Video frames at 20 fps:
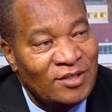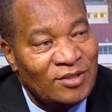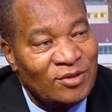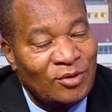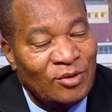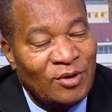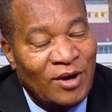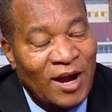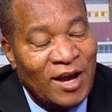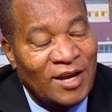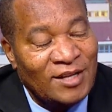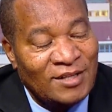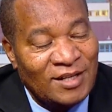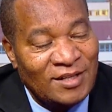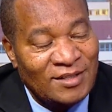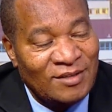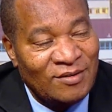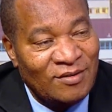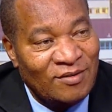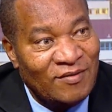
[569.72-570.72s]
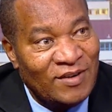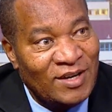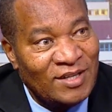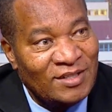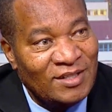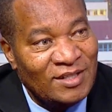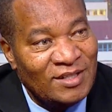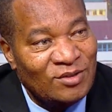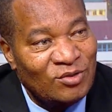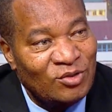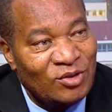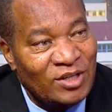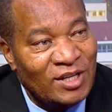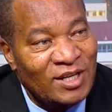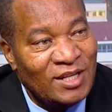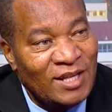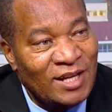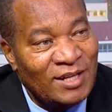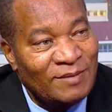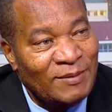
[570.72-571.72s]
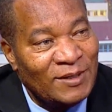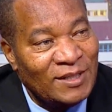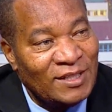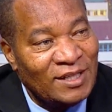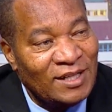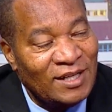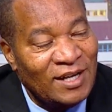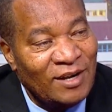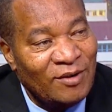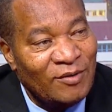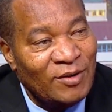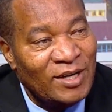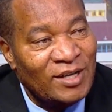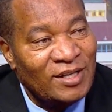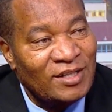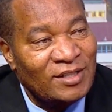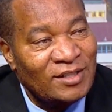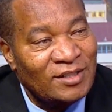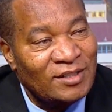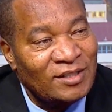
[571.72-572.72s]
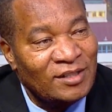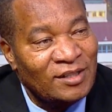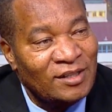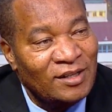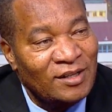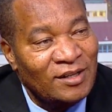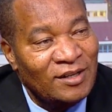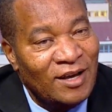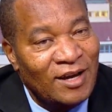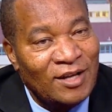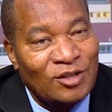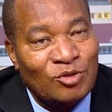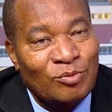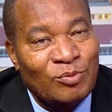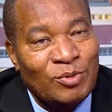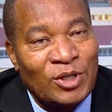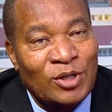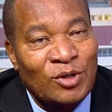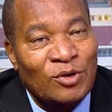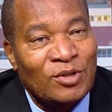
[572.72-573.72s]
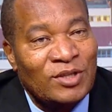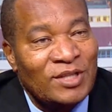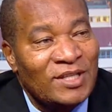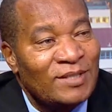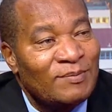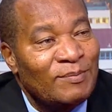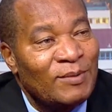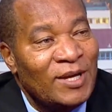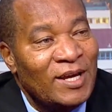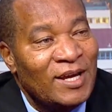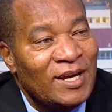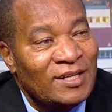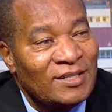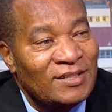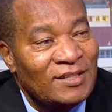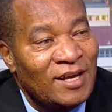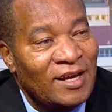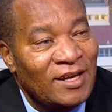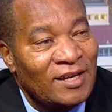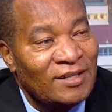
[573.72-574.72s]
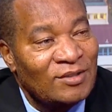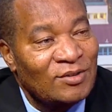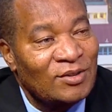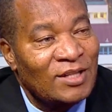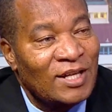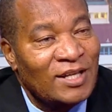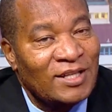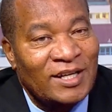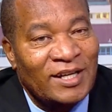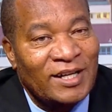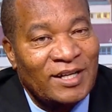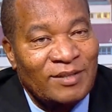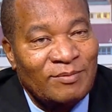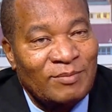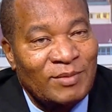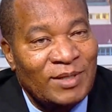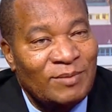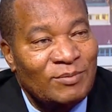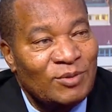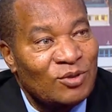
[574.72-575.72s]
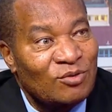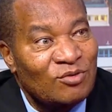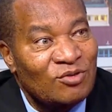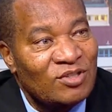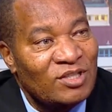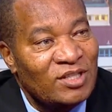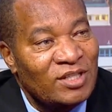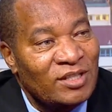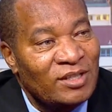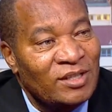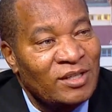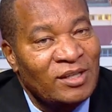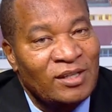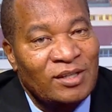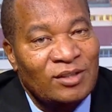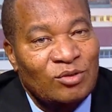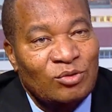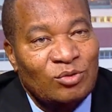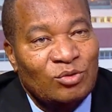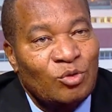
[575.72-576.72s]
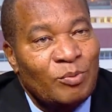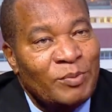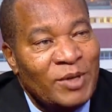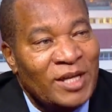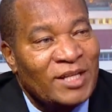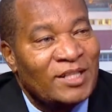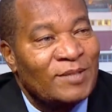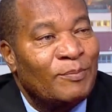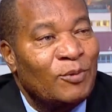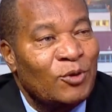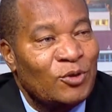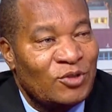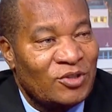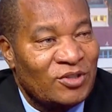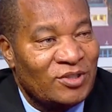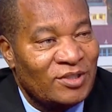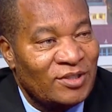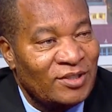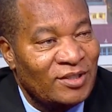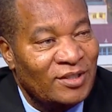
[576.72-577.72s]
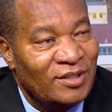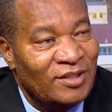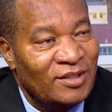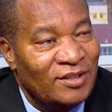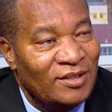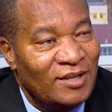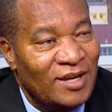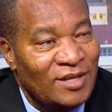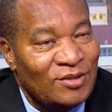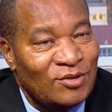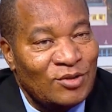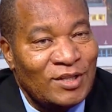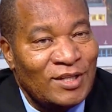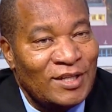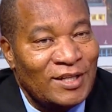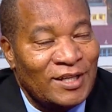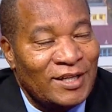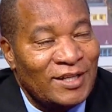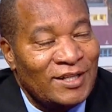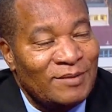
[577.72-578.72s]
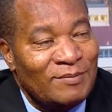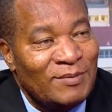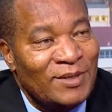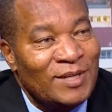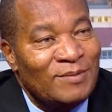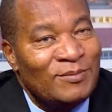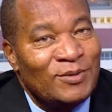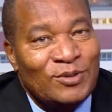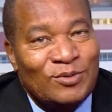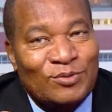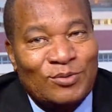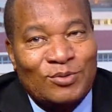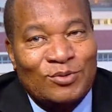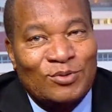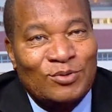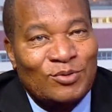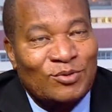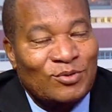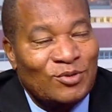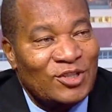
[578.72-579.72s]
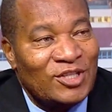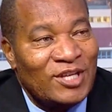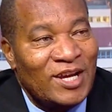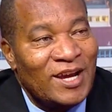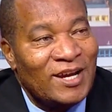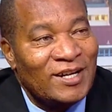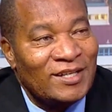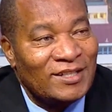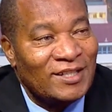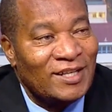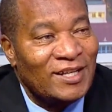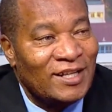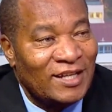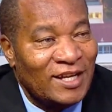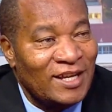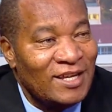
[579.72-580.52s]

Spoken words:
So us as the universities to create that particular awareness and to bring all these players so that they can be able to see, to be exposed. And so that they can be able to share and tell Kenyans.